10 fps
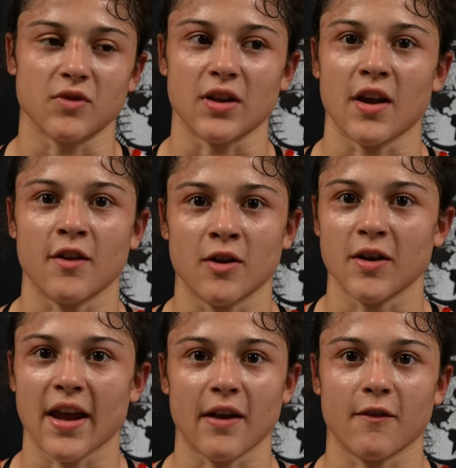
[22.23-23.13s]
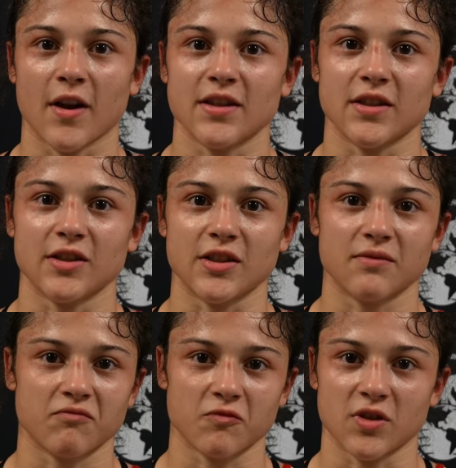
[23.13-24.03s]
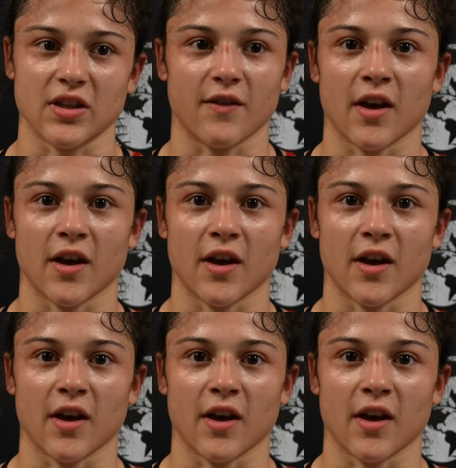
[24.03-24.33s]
another day of wrestling, just stuff